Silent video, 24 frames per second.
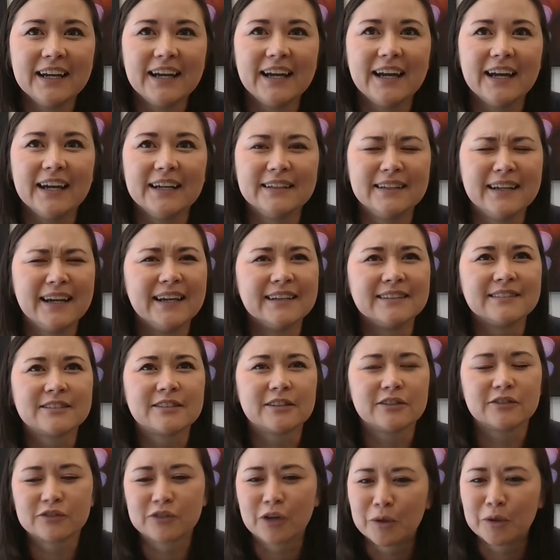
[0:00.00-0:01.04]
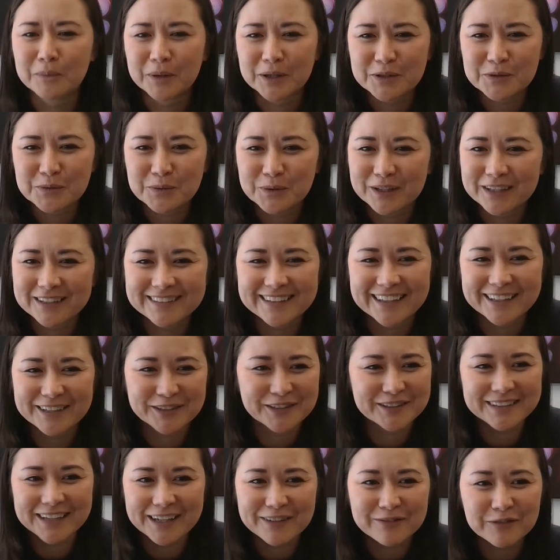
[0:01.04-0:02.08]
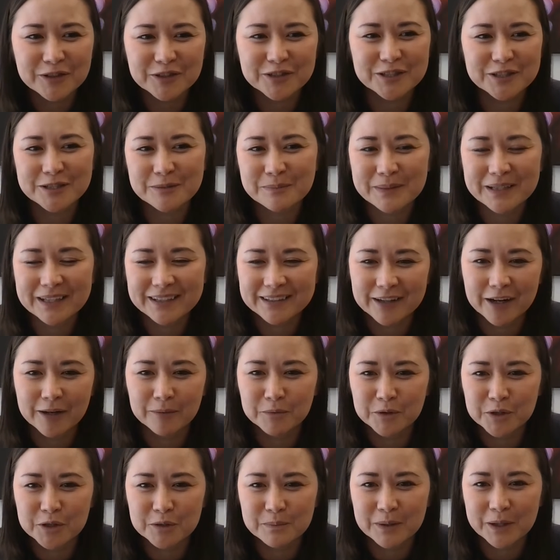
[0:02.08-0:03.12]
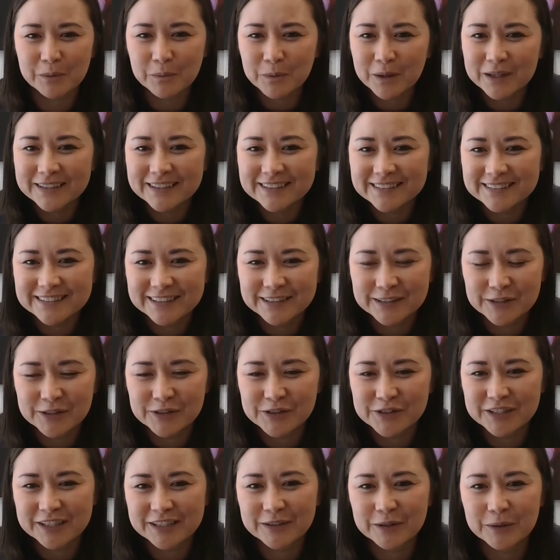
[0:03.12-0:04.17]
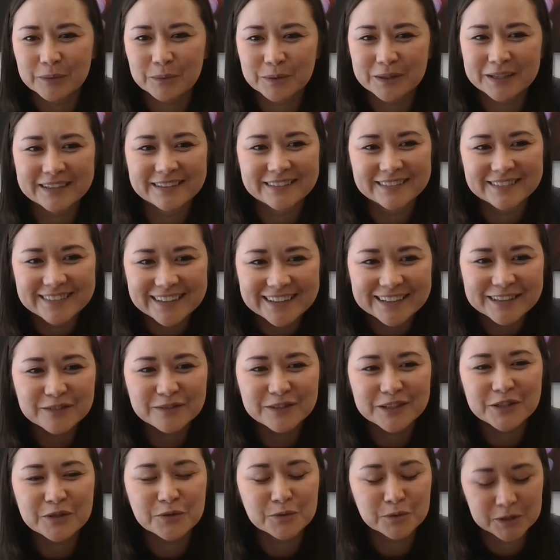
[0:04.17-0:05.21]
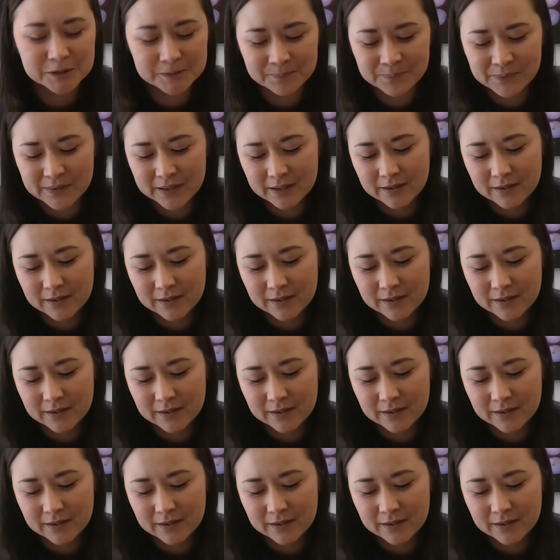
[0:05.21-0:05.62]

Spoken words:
And it's so much work that could never just be accomplished by one institution or one individual.